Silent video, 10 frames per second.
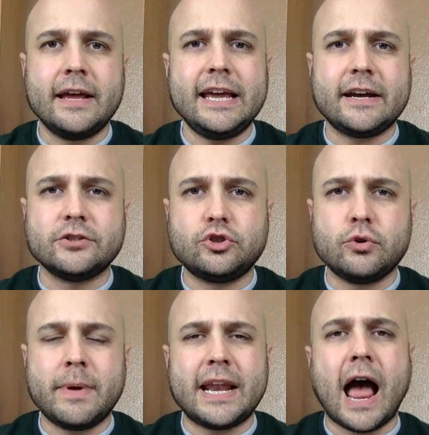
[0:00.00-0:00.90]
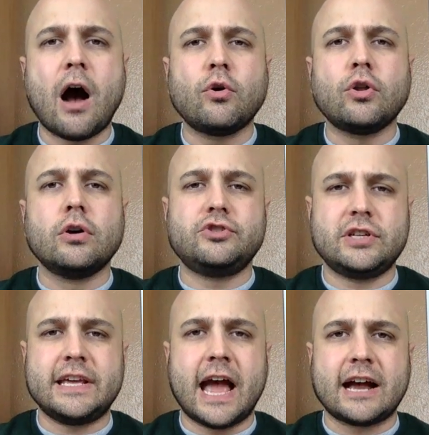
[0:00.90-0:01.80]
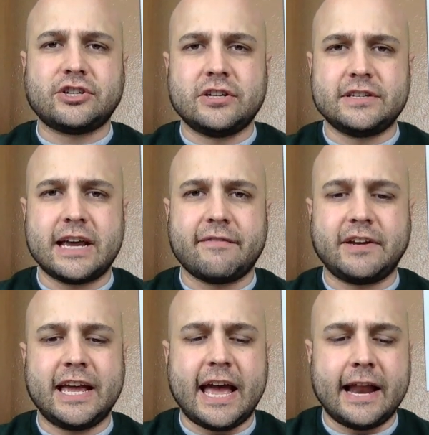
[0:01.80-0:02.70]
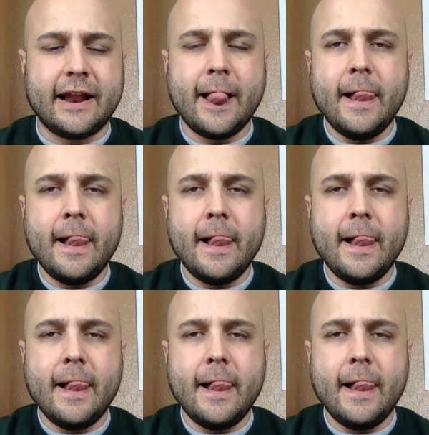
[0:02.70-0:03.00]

He could zoom in. How close to the action does he have to get?